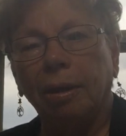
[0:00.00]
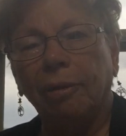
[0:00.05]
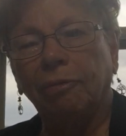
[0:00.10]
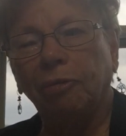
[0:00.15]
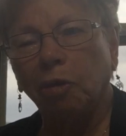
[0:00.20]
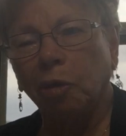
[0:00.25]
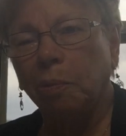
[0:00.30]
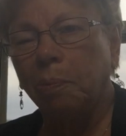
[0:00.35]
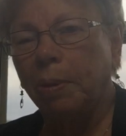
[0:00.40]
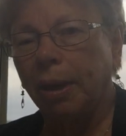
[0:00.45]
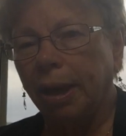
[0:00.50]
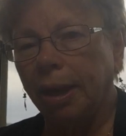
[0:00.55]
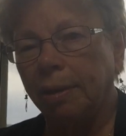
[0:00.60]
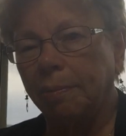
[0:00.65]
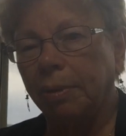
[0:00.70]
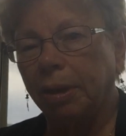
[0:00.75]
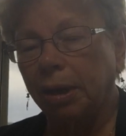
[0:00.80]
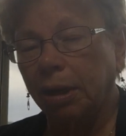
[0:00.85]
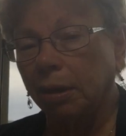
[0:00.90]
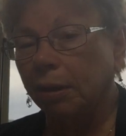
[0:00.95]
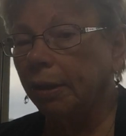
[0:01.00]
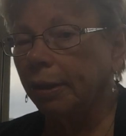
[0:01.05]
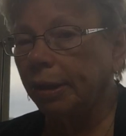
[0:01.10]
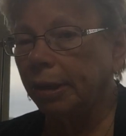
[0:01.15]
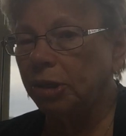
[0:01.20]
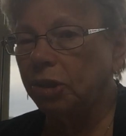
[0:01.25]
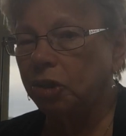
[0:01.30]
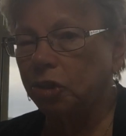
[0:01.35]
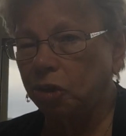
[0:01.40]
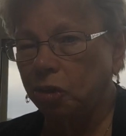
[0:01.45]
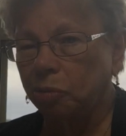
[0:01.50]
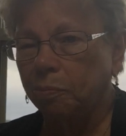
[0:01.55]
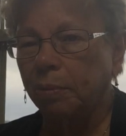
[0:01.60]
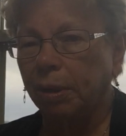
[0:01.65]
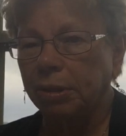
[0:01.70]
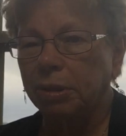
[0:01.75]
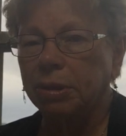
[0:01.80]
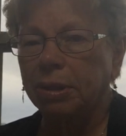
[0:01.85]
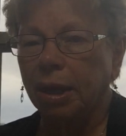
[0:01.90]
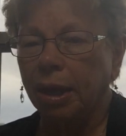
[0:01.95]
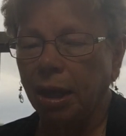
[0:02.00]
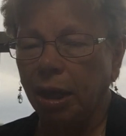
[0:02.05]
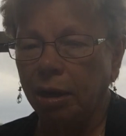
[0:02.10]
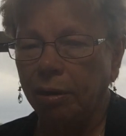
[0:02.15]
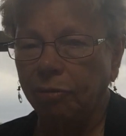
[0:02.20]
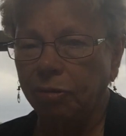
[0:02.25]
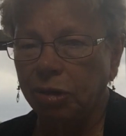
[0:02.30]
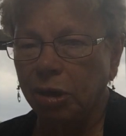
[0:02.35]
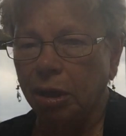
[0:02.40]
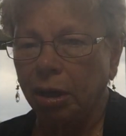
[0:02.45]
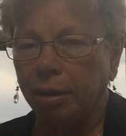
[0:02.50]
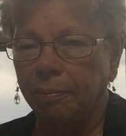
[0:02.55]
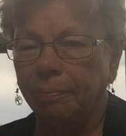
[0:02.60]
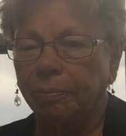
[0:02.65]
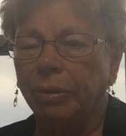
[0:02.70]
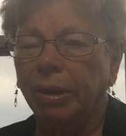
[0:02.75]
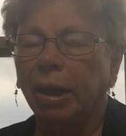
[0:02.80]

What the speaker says: full payment at least 2 months ahead of time.